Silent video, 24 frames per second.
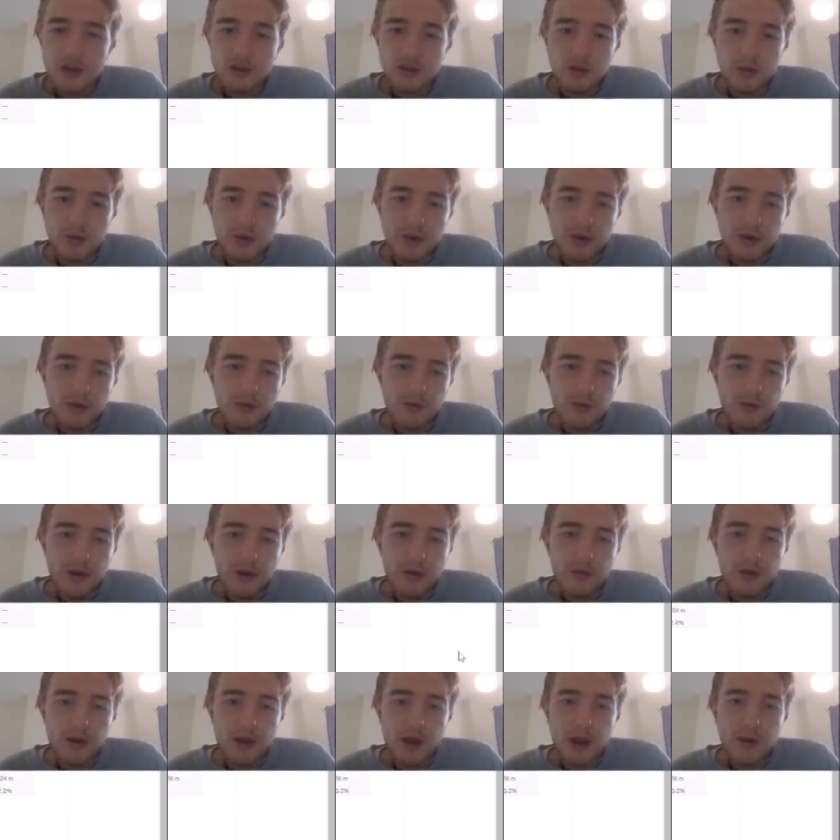So we look at the
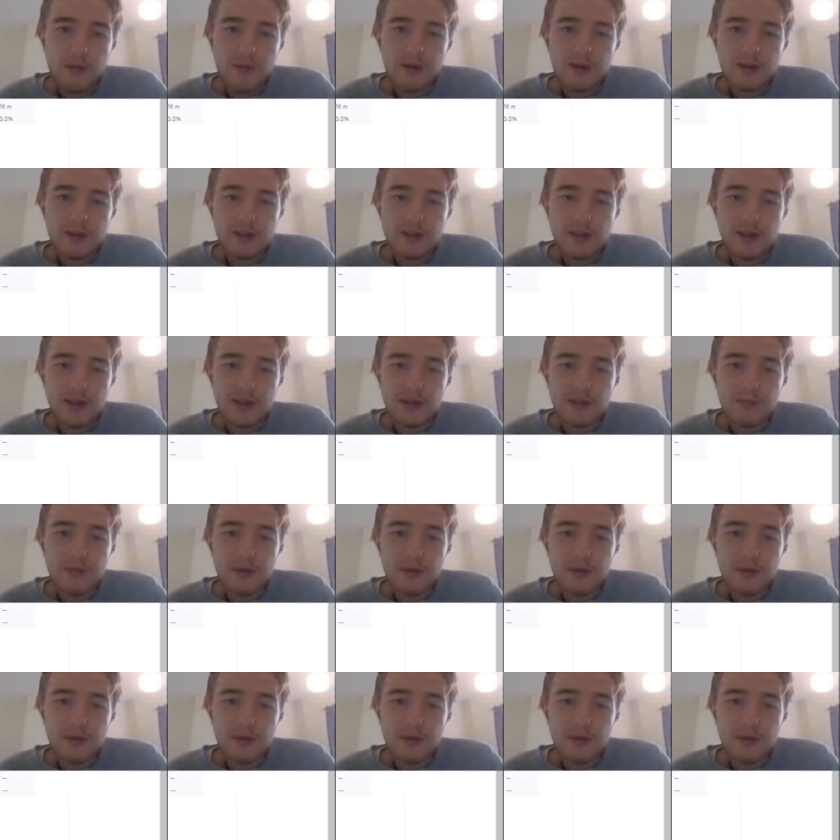final climb, and as I said,